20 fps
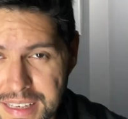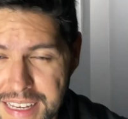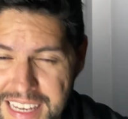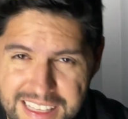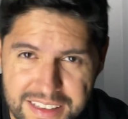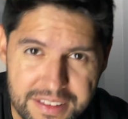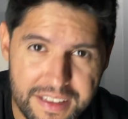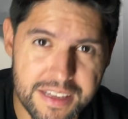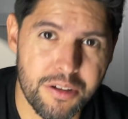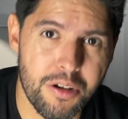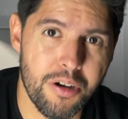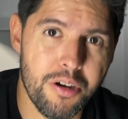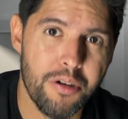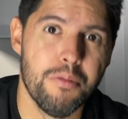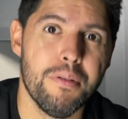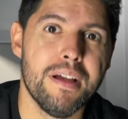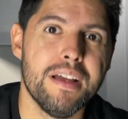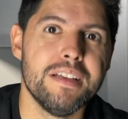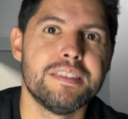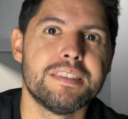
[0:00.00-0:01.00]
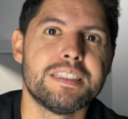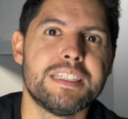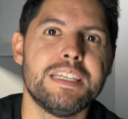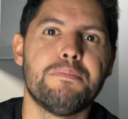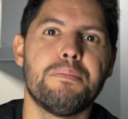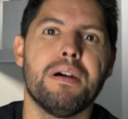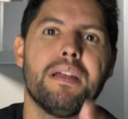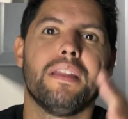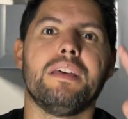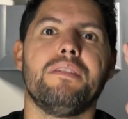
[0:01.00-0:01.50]
And like always,
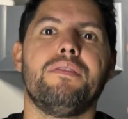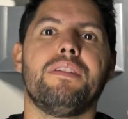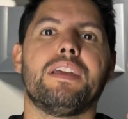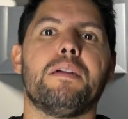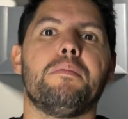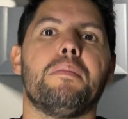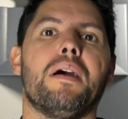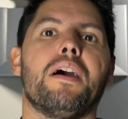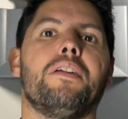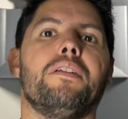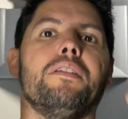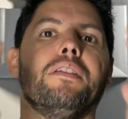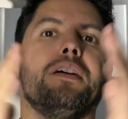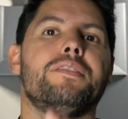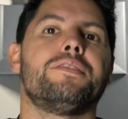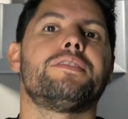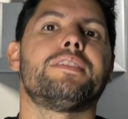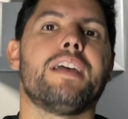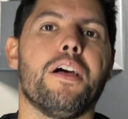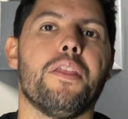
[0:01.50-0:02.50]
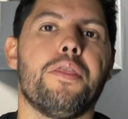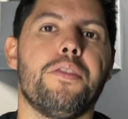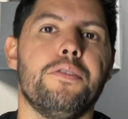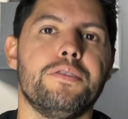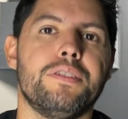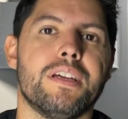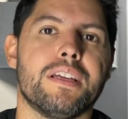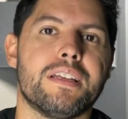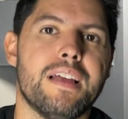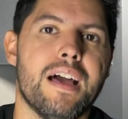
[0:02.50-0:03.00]
keep on living a modern lifestyle through
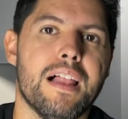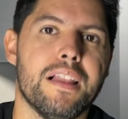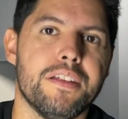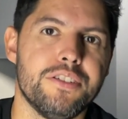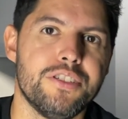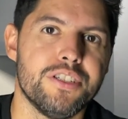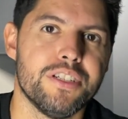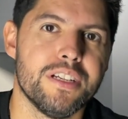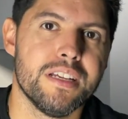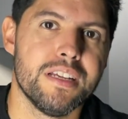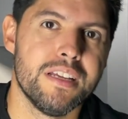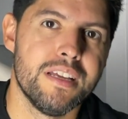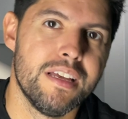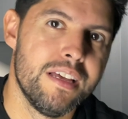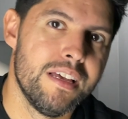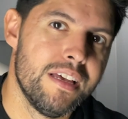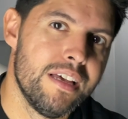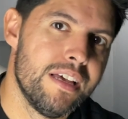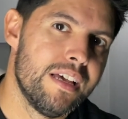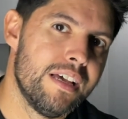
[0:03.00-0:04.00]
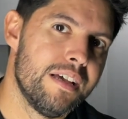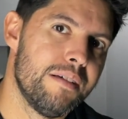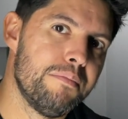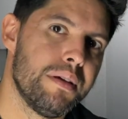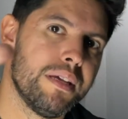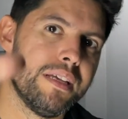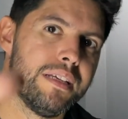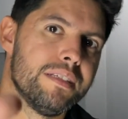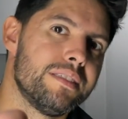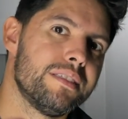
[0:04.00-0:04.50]
technology.
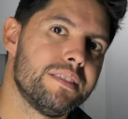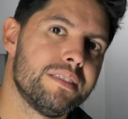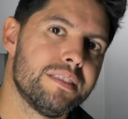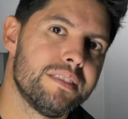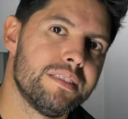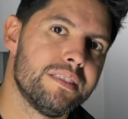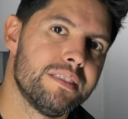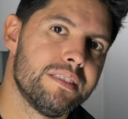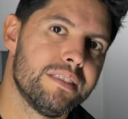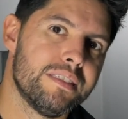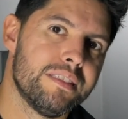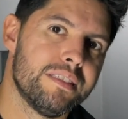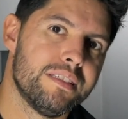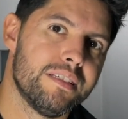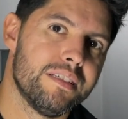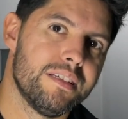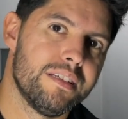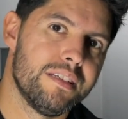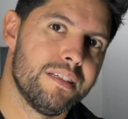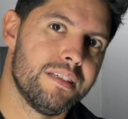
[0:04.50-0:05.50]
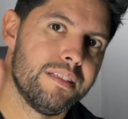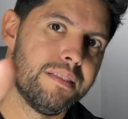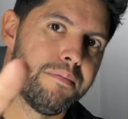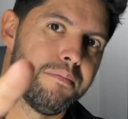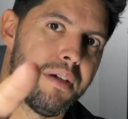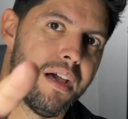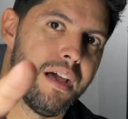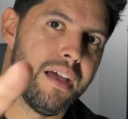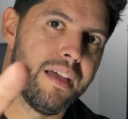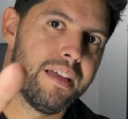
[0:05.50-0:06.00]
Peace. Bye.